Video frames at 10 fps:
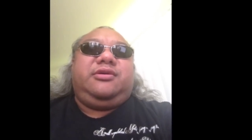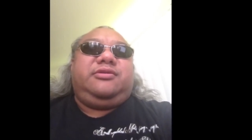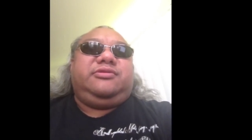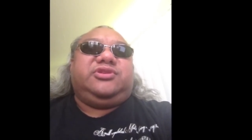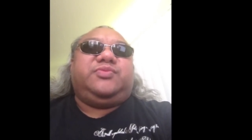
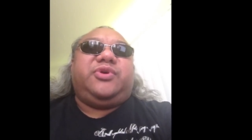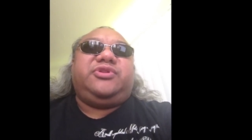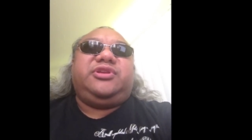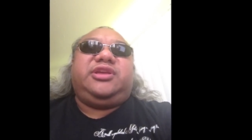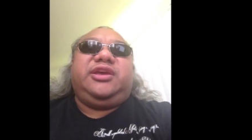The
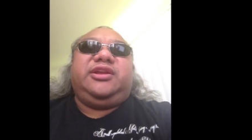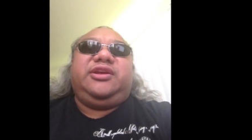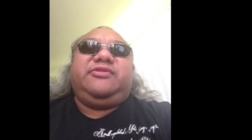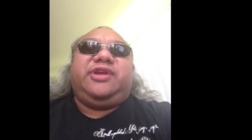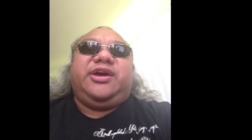Spartan king
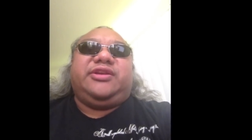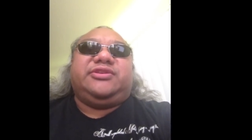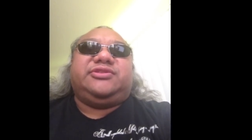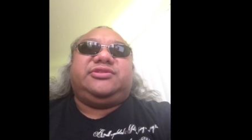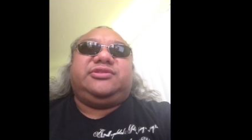
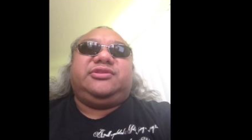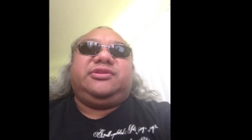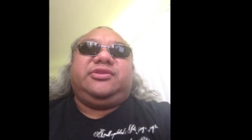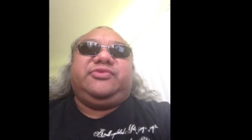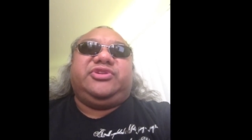Leonidas,
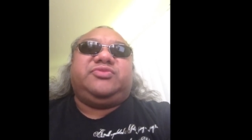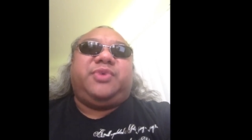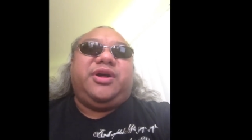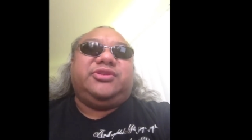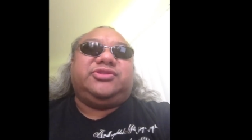in
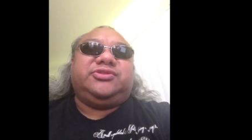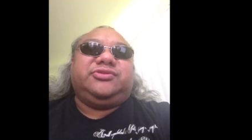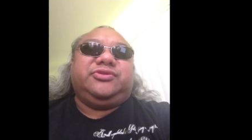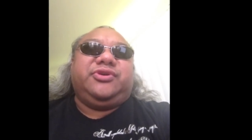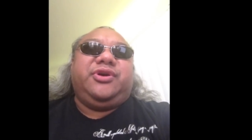response
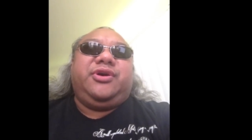to